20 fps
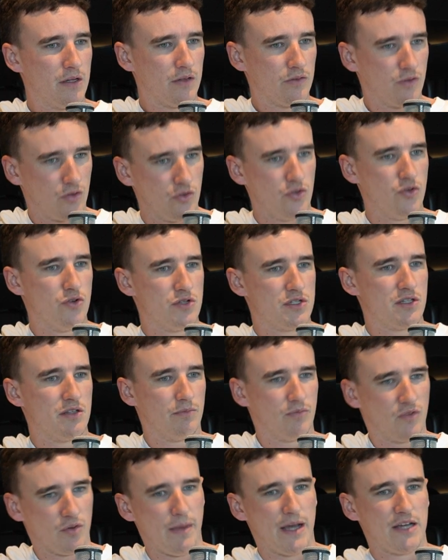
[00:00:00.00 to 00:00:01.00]
to use them
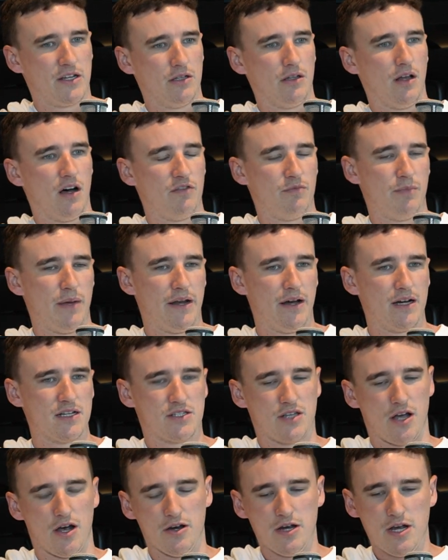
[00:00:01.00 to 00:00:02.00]
to make your life better.
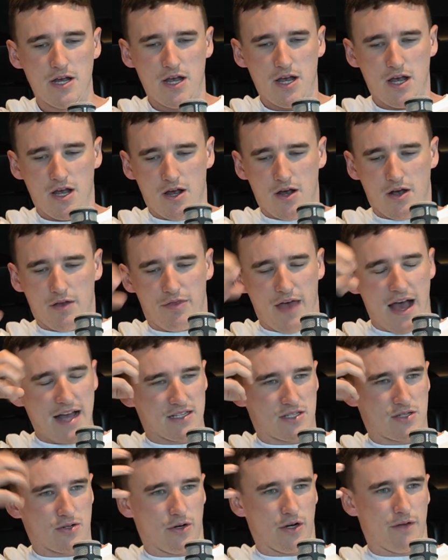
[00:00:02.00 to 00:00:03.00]
So that
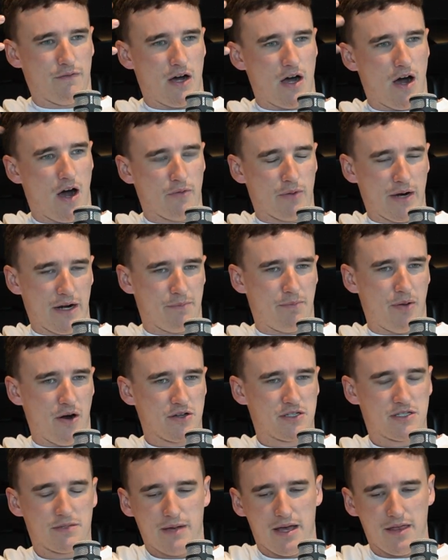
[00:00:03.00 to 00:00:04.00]
sort of, I read a
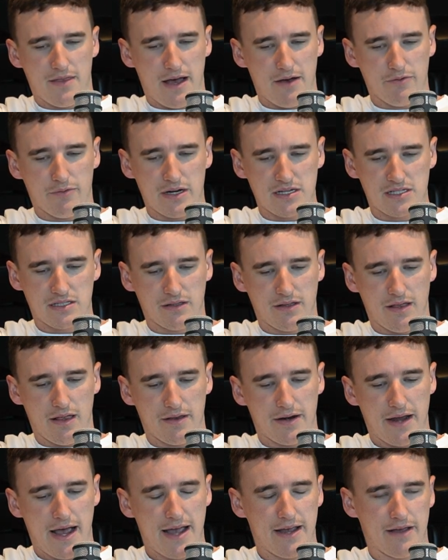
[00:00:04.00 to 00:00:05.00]
post about that recently the other
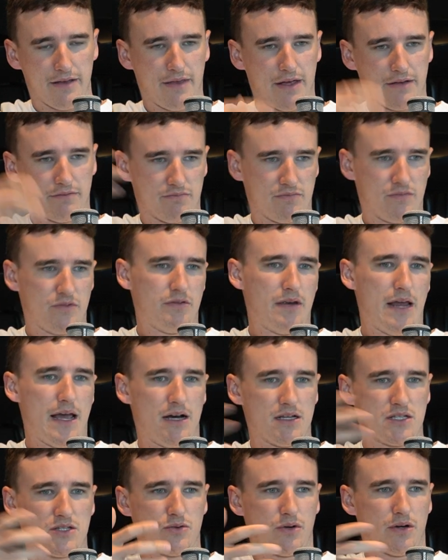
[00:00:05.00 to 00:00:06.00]
day, and then now
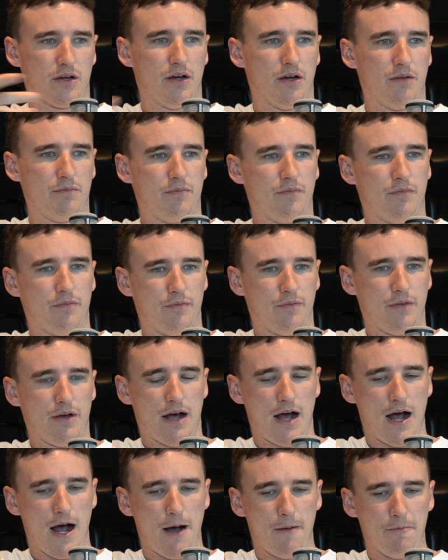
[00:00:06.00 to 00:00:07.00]
sort of,
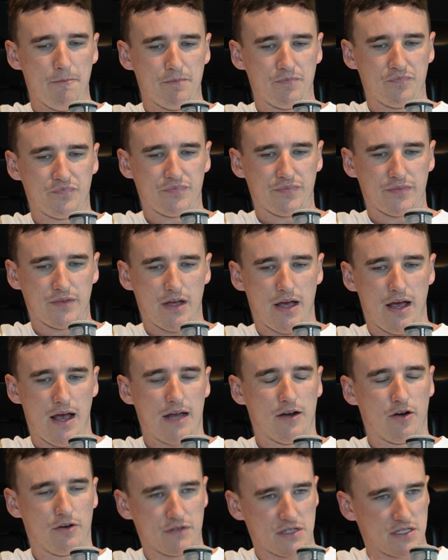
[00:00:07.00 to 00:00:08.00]

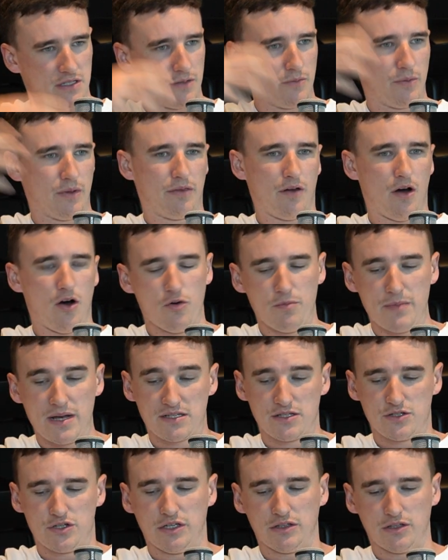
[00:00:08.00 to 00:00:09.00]
and obviously with the whole
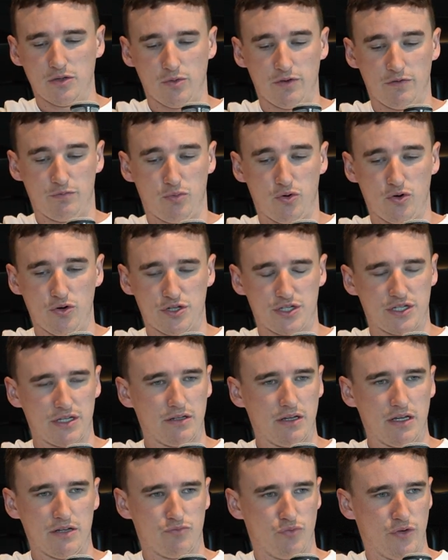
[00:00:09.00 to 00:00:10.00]
messaging that we've pushed,
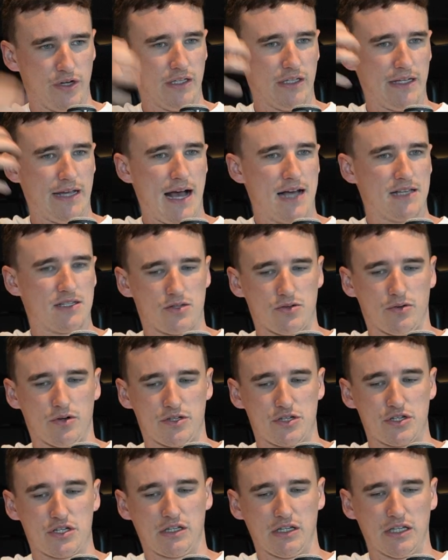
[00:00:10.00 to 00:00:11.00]
it really has sort of
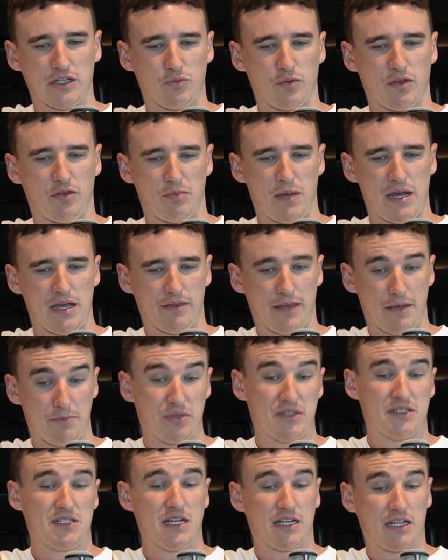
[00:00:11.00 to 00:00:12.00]
just clicked with me. And then
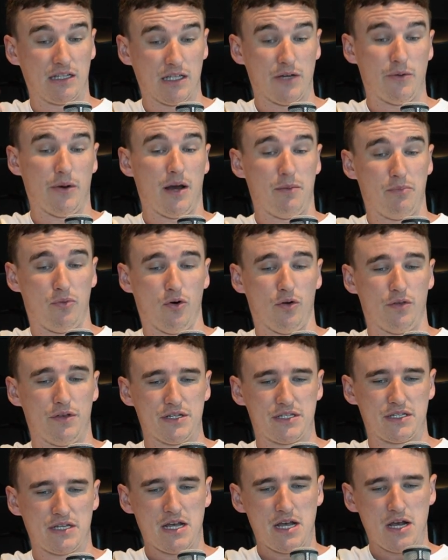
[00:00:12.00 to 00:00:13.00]
particularly when I bought
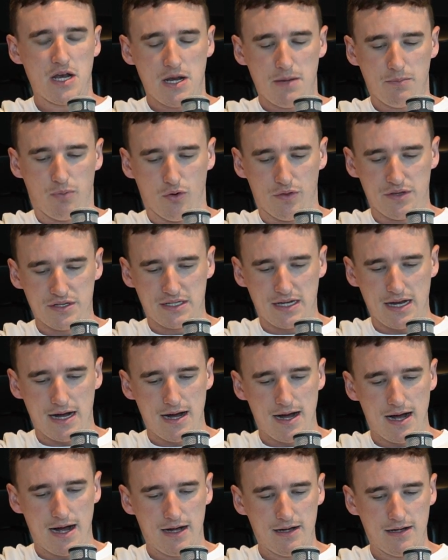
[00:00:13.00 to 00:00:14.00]
this
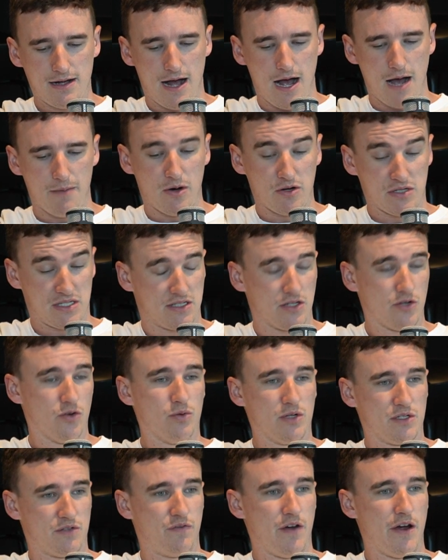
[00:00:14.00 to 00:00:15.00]
car, I still
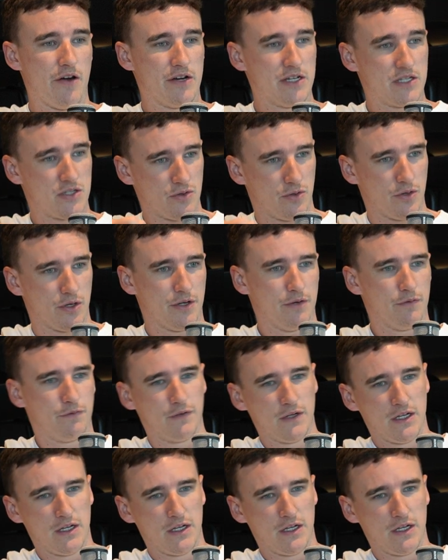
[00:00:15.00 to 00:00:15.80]
was very sort of,